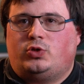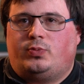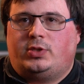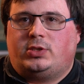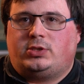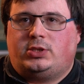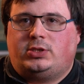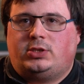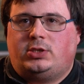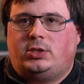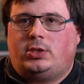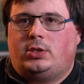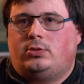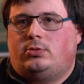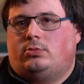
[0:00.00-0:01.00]
super
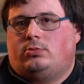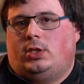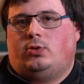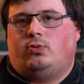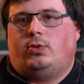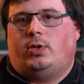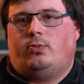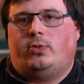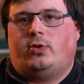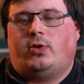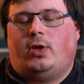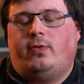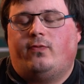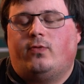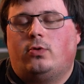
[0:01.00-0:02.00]
consistent, and that's what I'm
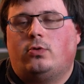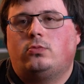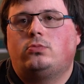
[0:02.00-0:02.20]
excited